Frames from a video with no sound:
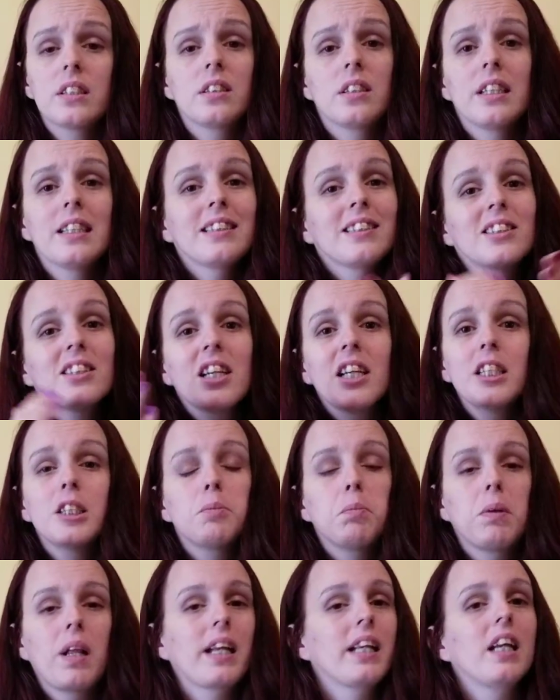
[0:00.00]
list is
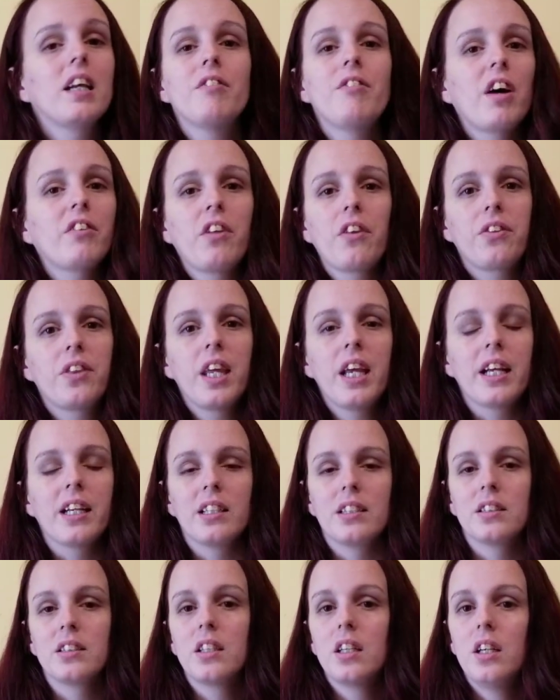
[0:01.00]
plenty of other
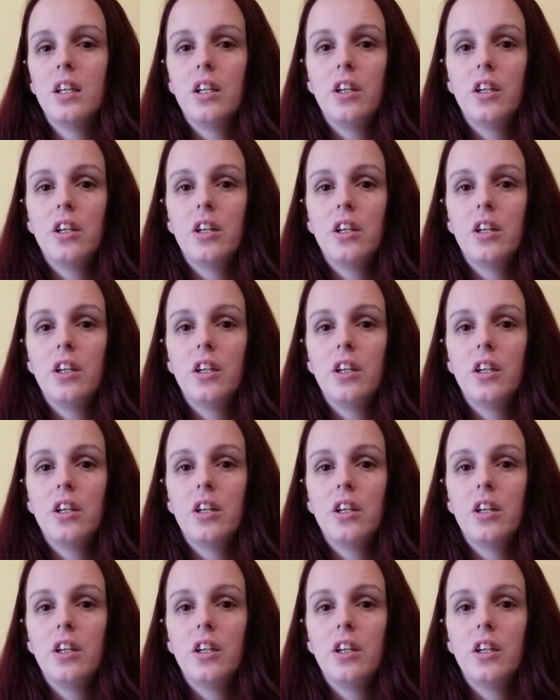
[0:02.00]
things.